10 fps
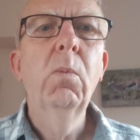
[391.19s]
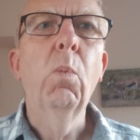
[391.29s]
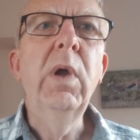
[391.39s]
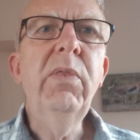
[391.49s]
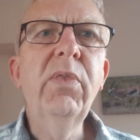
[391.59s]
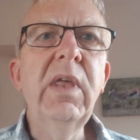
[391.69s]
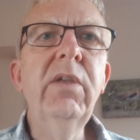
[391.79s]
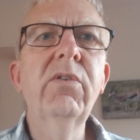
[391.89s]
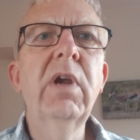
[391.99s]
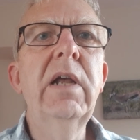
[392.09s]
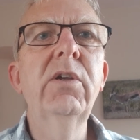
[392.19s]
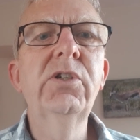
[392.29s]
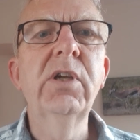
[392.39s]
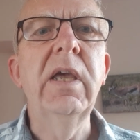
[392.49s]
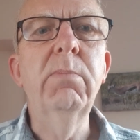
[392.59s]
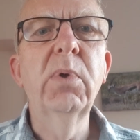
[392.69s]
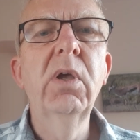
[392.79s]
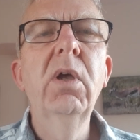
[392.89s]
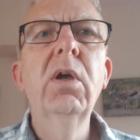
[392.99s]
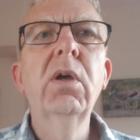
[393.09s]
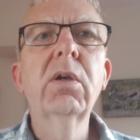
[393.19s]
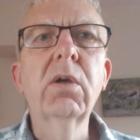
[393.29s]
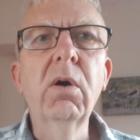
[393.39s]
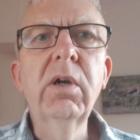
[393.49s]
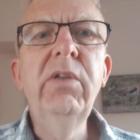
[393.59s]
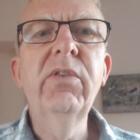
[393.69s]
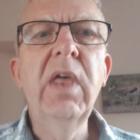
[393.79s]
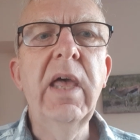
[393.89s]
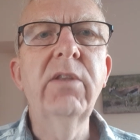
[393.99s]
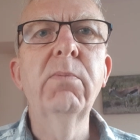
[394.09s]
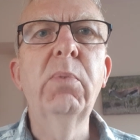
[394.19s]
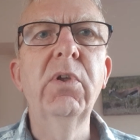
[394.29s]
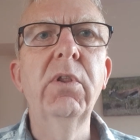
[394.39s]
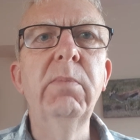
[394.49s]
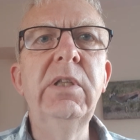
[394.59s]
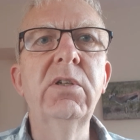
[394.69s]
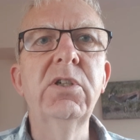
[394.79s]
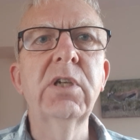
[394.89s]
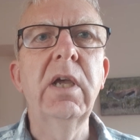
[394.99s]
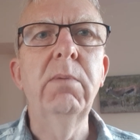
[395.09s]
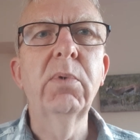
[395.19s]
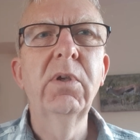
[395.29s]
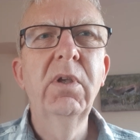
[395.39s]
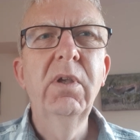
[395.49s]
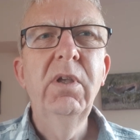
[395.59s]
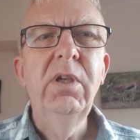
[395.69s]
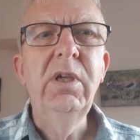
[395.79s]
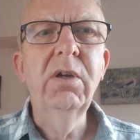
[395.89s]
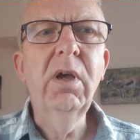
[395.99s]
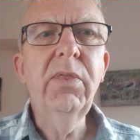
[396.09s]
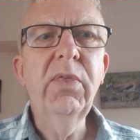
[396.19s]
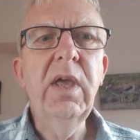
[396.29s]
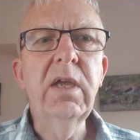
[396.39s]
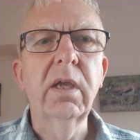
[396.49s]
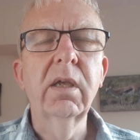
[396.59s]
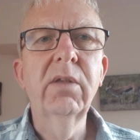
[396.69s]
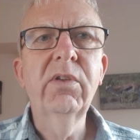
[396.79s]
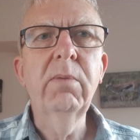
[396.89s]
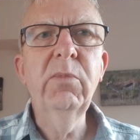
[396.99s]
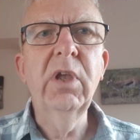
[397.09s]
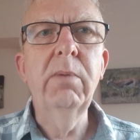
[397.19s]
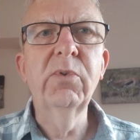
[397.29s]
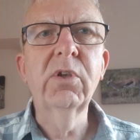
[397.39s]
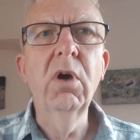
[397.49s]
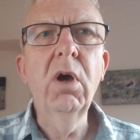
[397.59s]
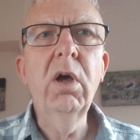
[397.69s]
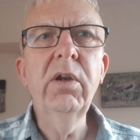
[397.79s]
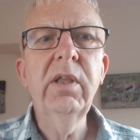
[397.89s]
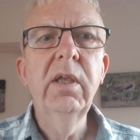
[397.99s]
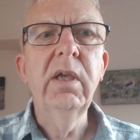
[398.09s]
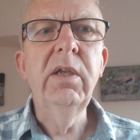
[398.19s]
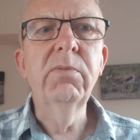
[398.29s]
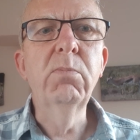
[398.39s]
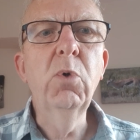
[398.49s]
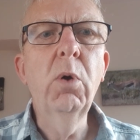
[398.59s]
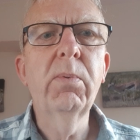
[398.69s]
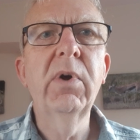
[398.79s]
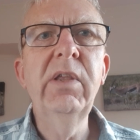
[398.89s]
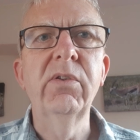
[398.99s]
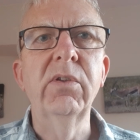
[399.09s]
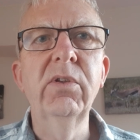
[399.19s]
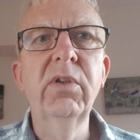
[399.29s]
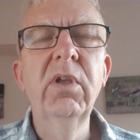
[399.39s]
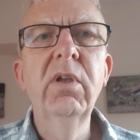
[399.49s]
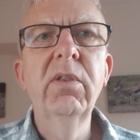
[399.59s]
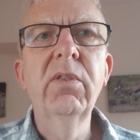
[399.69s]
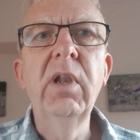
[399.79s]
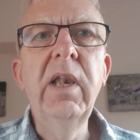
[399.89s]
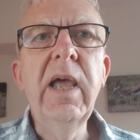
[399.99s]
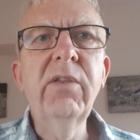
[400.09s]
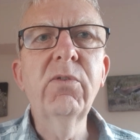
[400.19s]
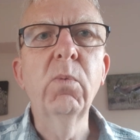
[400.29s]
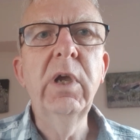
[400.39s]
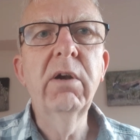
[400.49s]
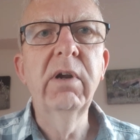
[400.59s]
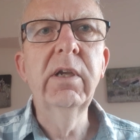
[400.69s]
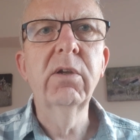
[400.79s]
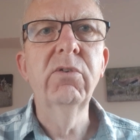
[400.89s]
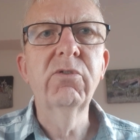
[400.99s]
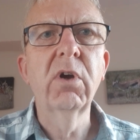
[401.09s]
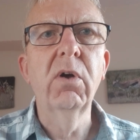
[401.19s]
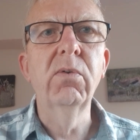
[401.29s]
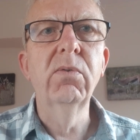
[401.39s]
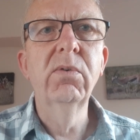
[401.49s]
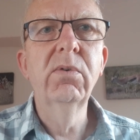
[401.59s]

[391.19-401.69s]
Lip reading: When things are out of shape, God is there to put them into shape. I think sometimes God is more present the less we are in control.